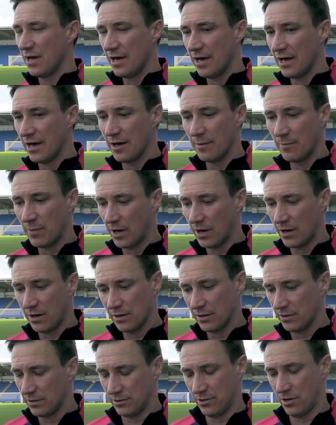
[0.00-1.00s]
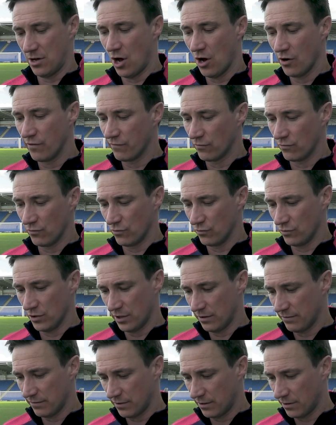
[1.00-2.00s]
But look, overall,
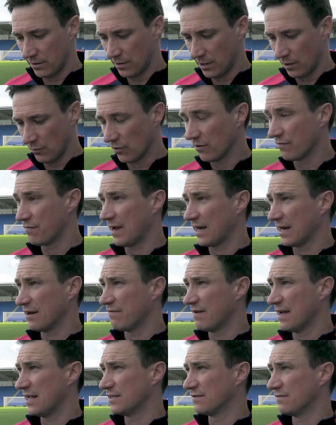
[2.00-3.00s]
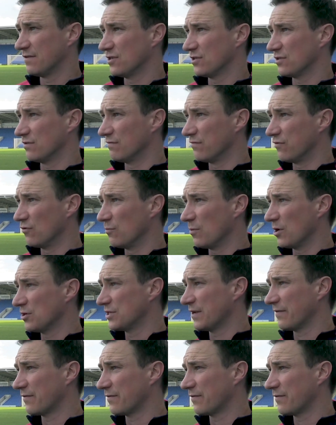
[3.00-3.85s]
look, I want to thank the fans first and foremost.